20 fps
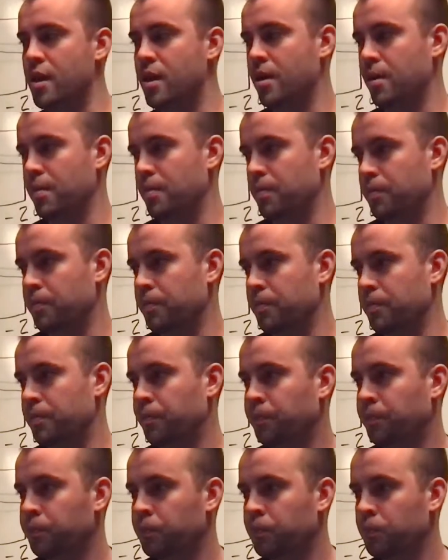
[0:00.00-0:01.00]
Um,
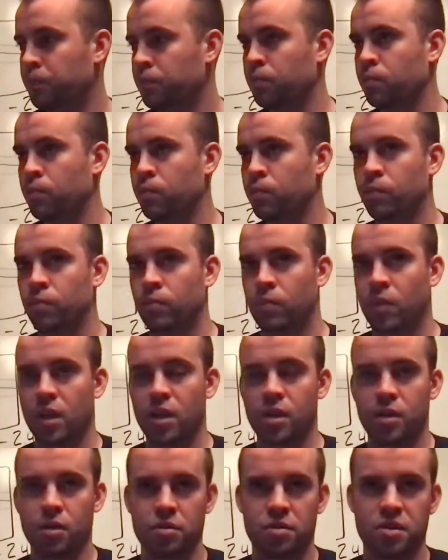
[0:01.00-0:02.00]

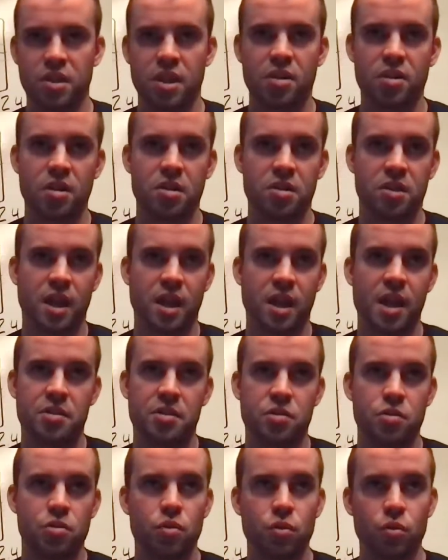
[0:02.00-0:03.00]
you know, setter has
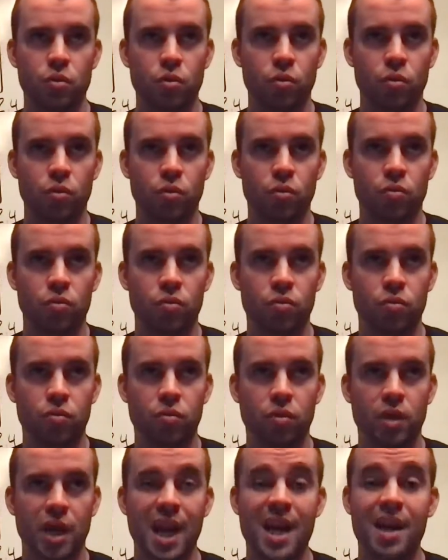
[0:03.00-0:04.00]
got to
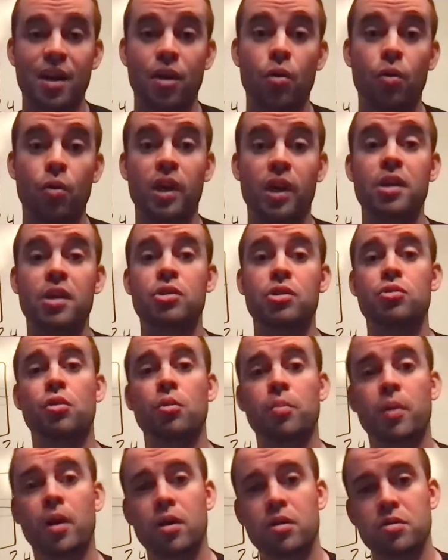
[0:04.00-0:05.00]
a go get to
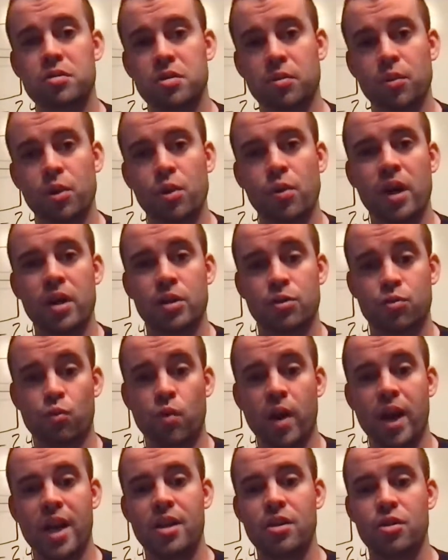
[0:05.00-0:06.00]
a ball, someone who has
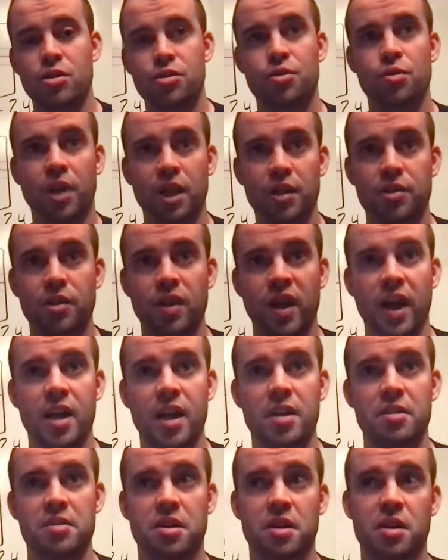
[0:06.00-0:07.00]
range to get their
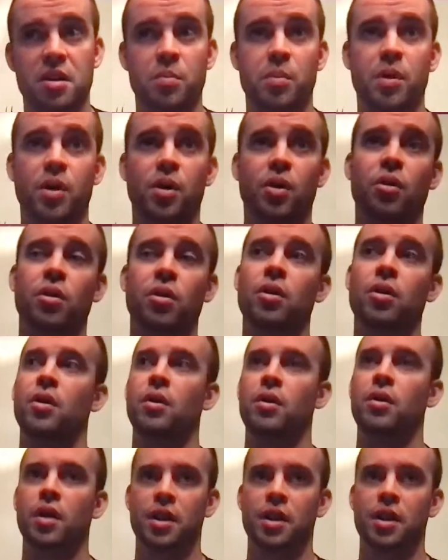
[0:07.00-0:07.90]
hands on a ball,